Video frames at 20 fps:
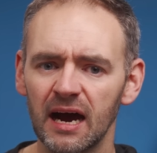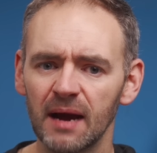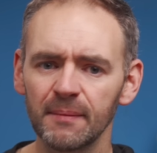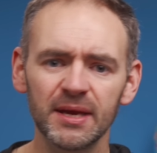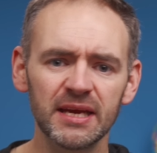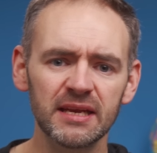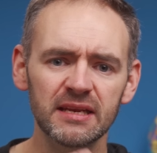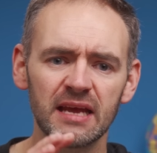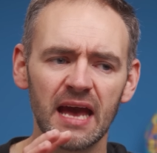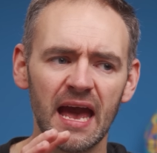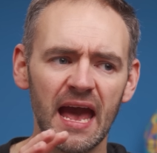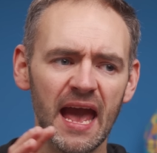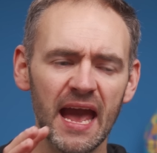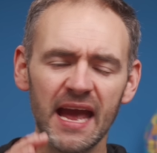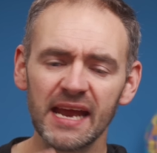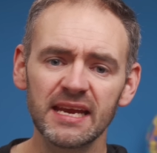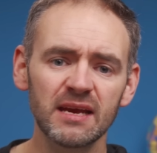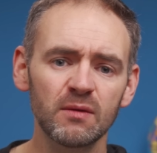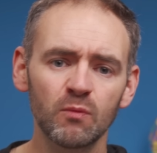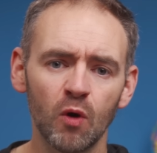I mean,
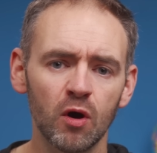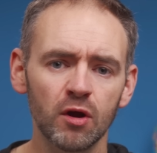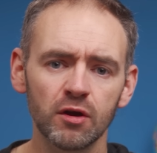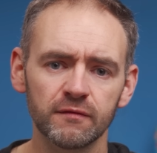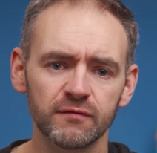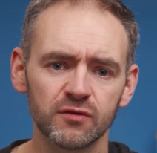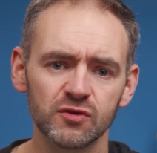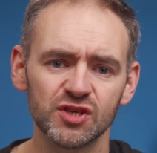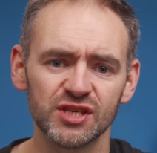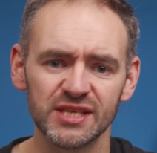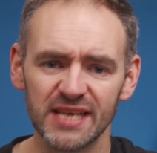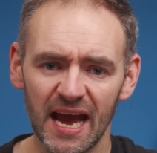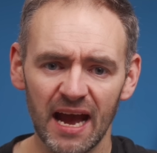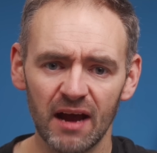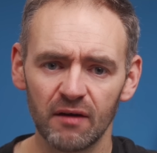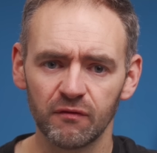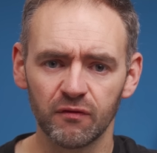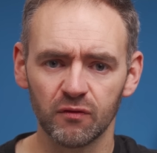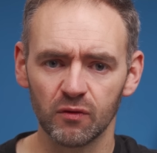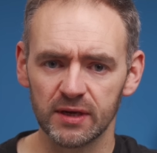any one of us
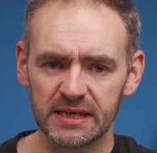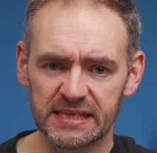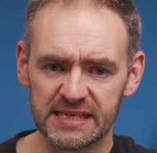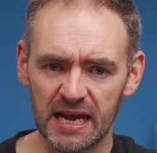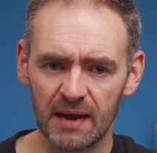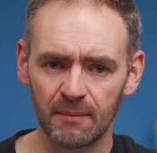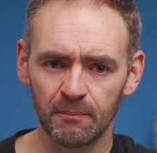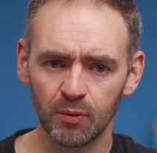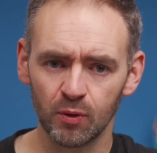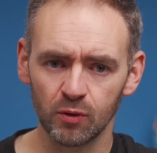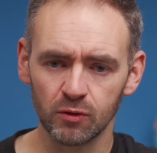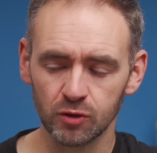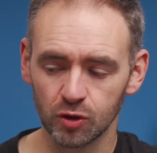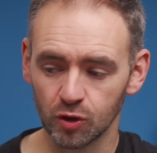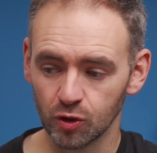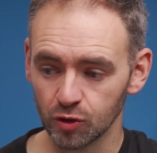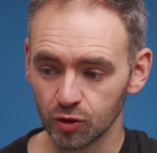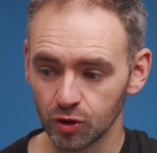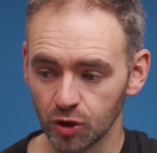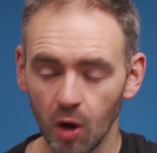now, for example,
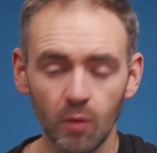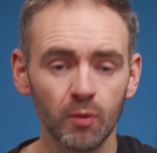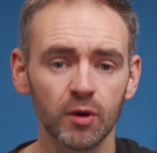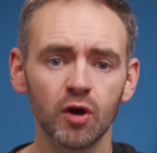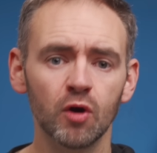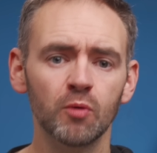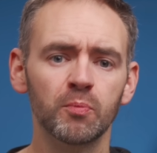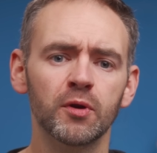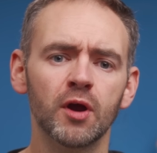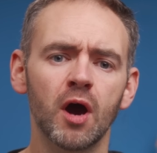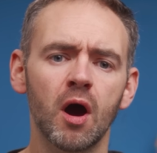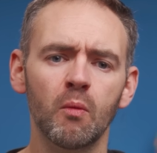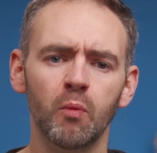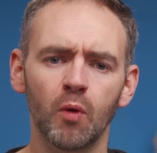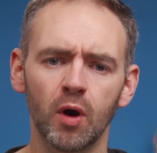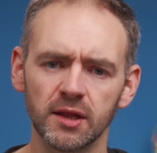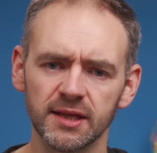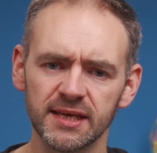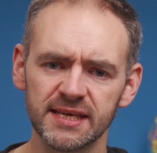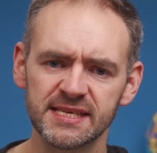could go and open our
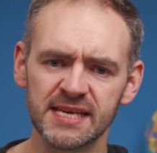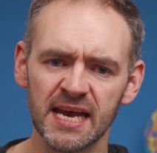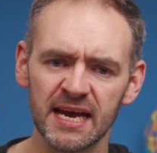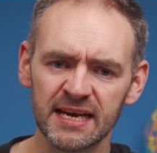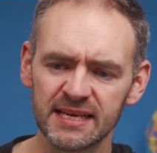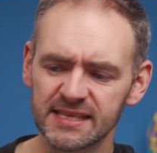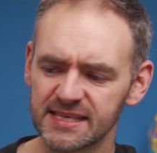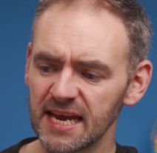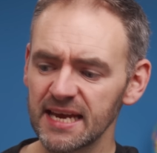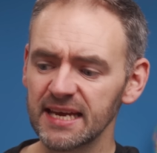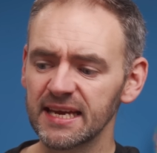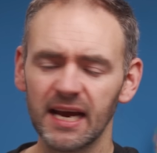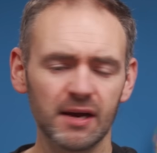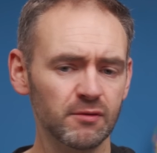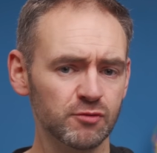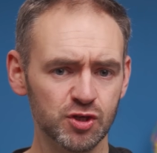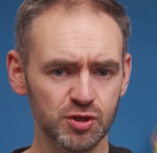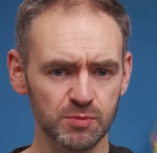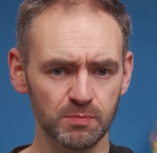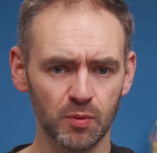wallet, take
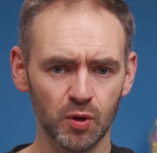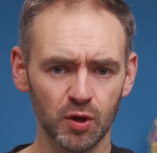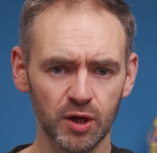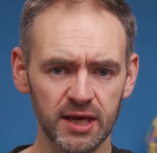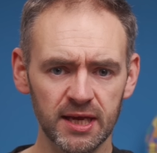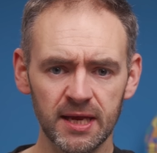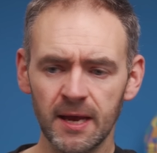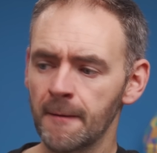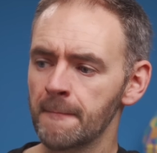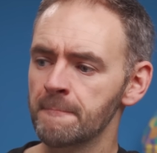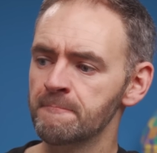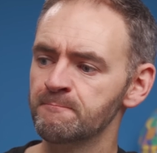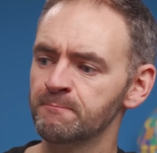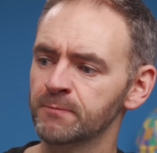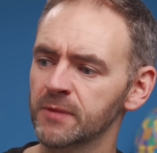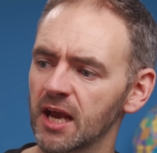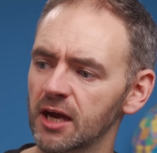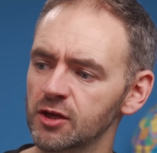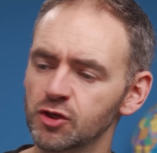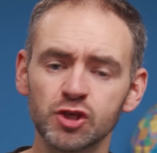out some money,
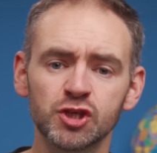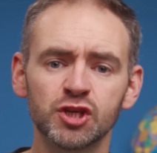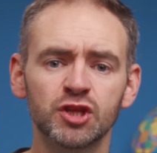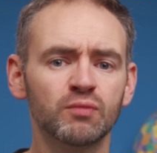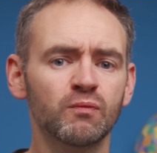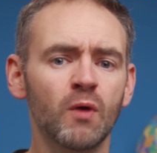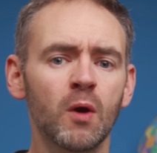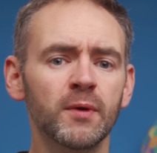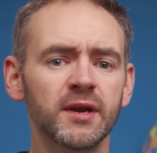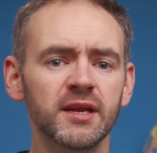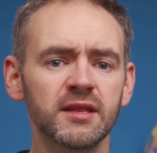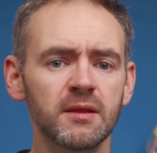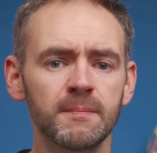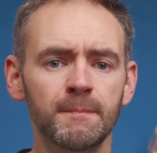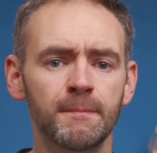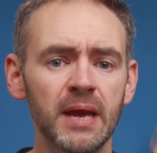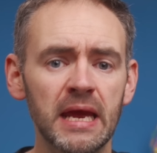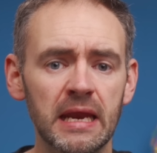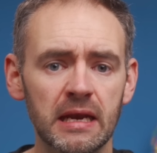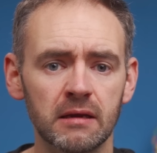and just throw it in the
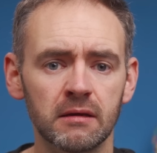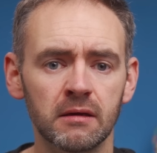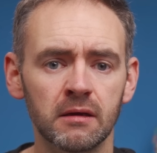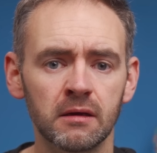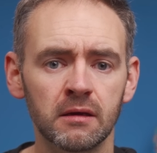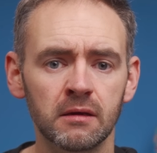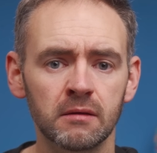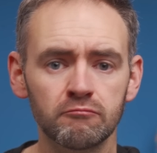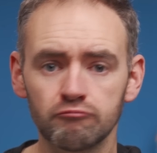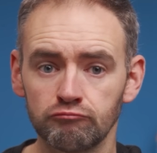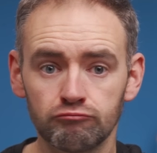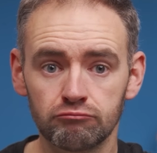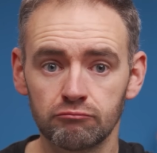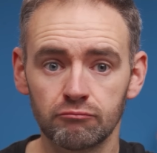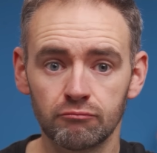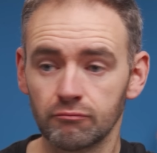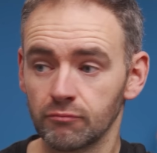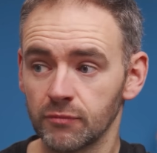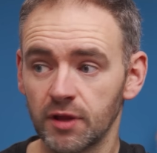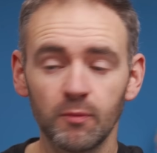bin.
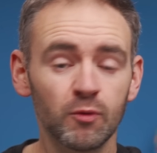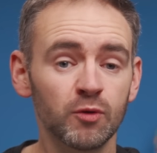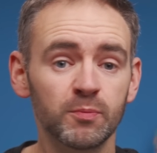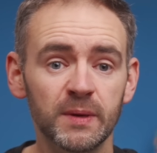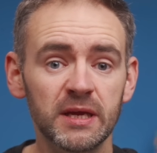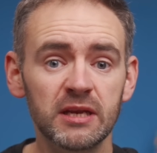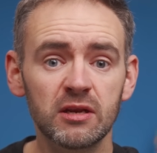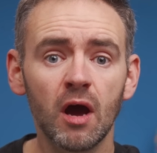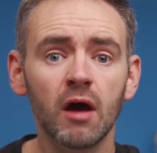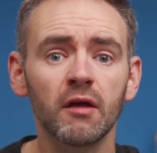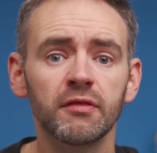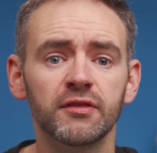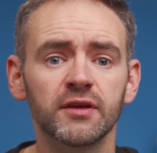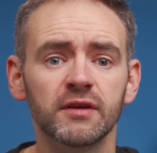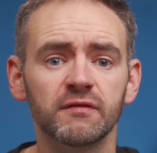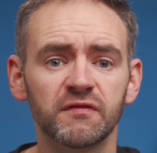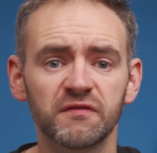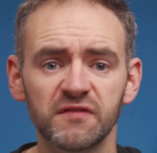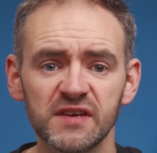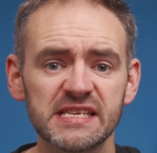There would be
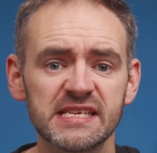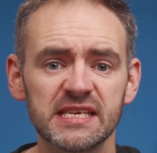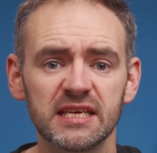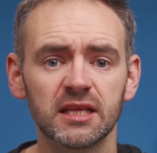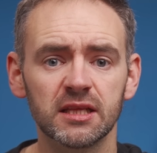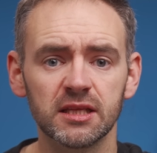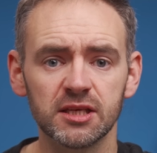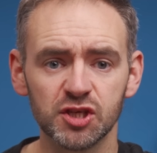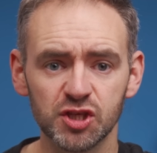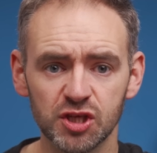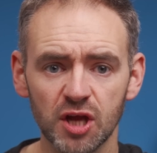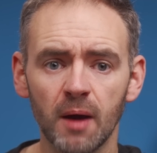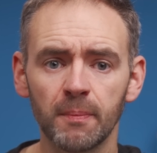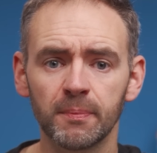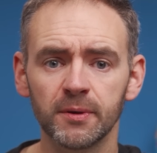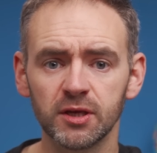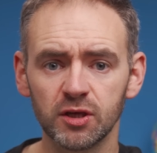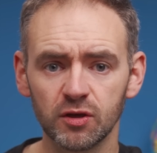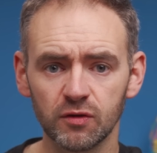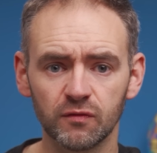nothing physically
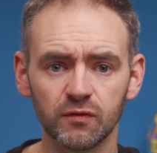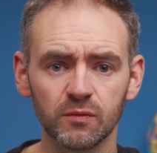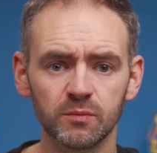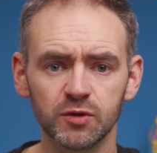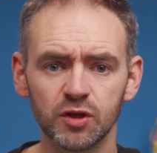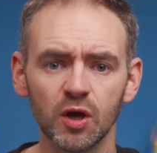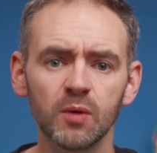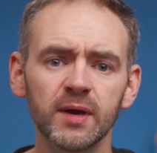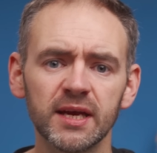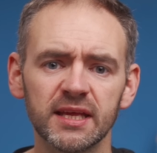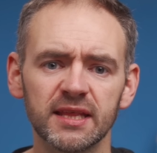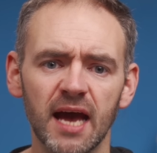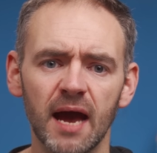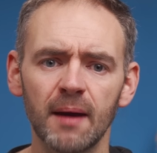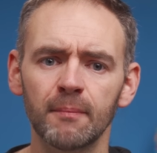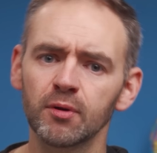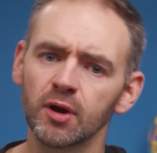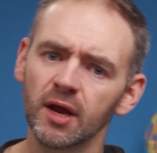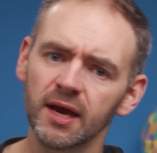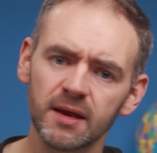stopping you from doing
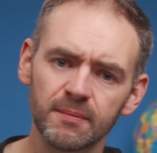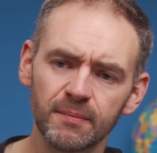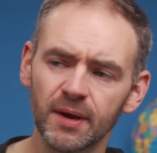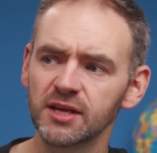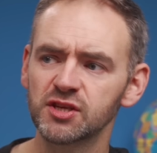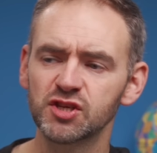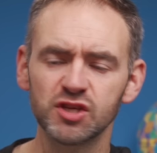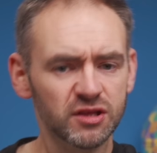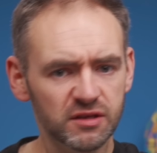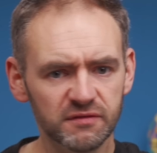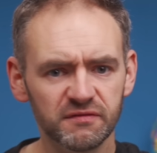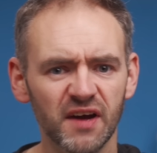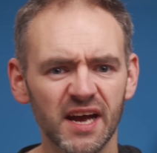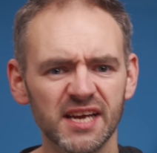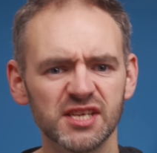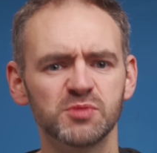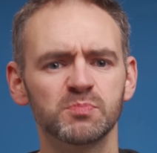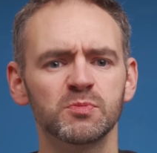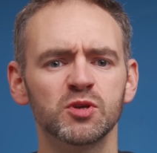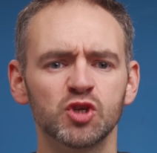that, but I imagine the
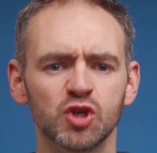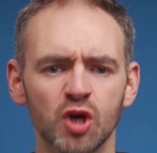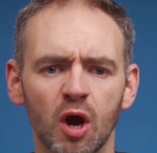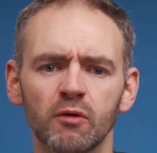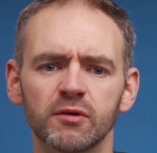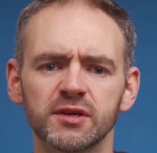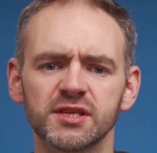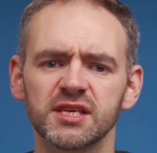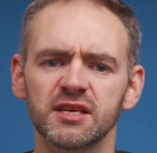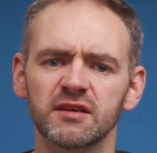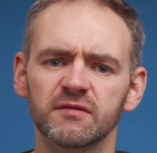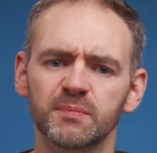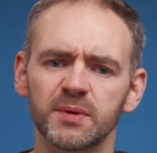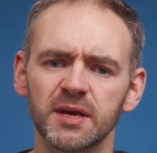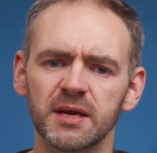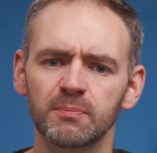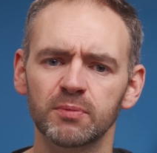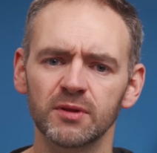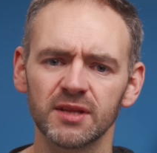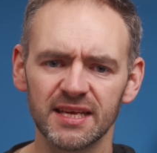vast majority of
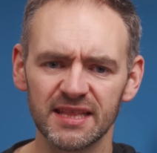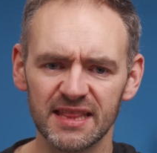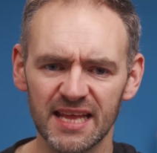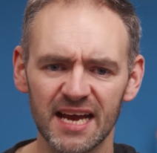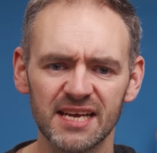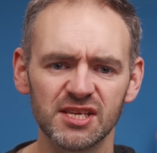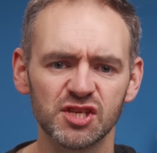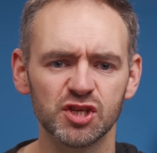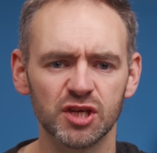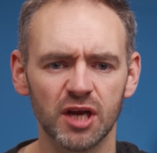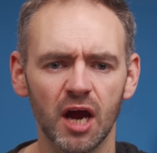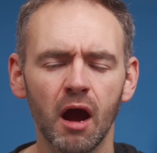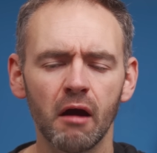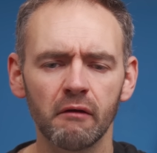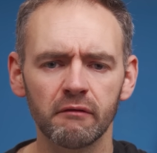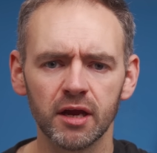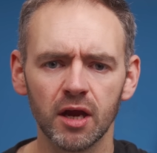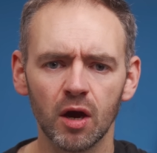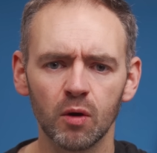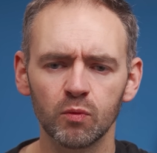people in that
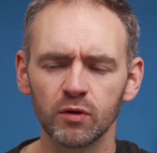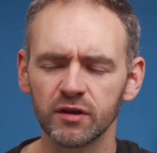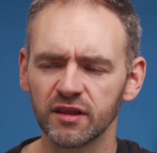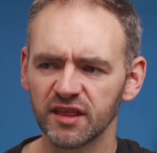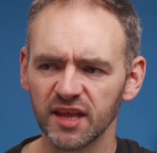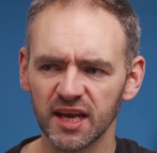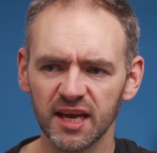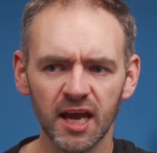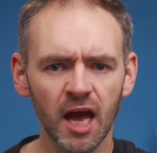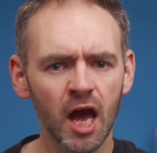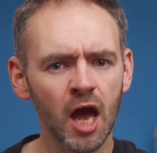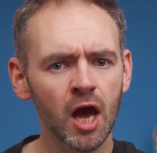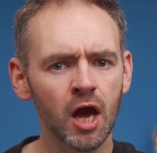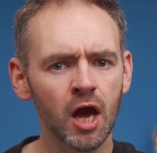scenario would think,